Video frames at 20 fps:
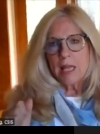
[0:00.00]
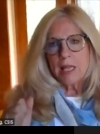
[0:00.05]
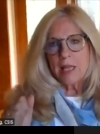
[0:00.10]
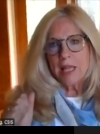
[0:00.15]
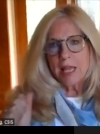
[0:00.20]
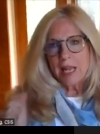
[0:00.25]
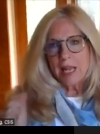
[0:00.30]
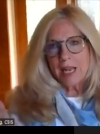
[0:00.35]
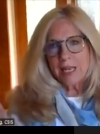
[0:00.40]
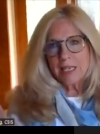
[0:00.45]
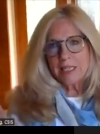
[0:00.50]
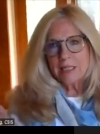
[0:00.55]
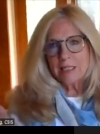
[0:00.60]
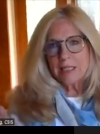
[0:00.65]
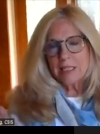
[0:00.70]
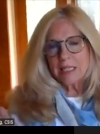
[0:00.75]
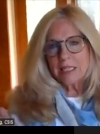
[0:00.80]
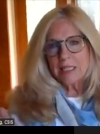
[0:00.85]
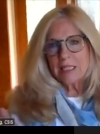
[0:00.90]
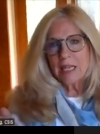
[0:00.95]
And then I
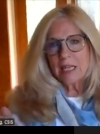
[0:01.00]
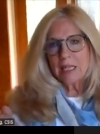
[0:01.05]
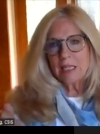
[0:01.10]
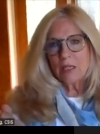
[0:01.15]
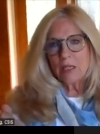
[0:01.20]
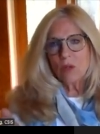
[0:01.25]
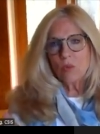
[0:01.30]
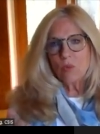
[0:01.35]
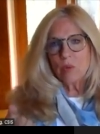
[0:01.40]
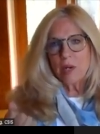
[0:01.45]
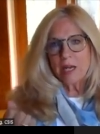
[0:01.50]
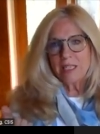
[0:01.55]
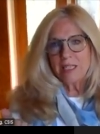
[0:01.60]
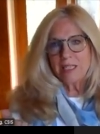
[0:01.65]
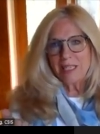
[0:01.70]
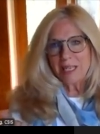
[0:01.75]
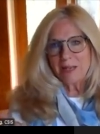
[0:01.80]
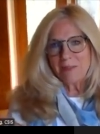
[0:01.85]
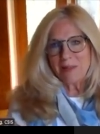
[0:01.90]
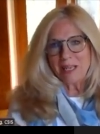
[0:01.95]
did a little red
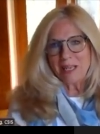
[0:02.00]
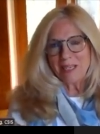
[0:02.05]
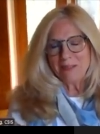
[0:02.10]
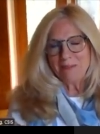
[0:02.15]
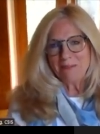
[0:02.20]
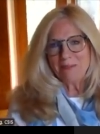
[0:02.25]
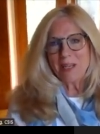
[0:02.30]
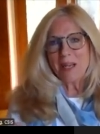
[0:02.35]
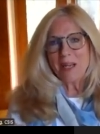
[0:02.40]
teaming.